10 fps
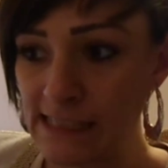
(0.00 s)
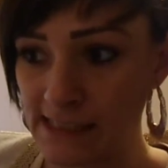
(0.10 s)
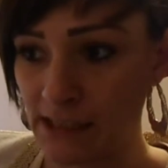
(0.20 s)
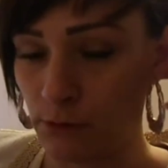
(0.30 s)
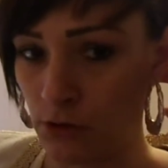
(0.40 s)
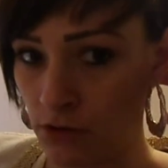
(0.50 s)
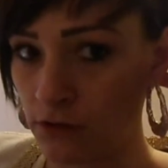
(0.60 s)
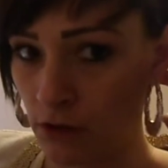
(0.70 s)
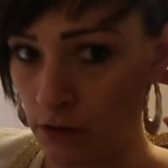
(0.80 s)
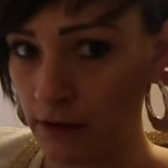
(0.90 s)
still,
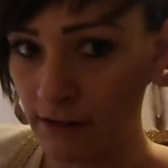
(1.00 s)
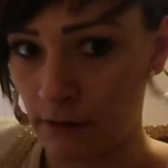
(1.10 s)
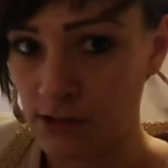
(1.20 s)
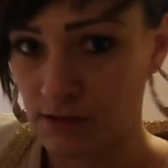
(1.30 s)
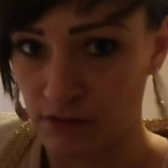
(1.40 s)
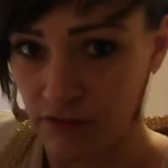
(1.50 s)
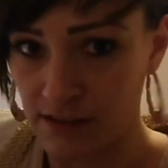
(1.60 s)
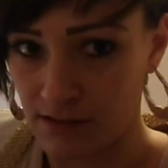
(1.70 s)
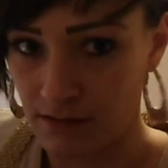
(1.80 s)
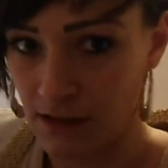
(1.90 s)
it just
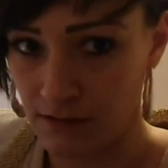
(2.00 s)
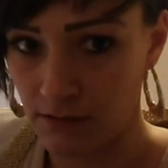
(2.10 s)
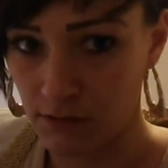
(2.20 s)
defeats it.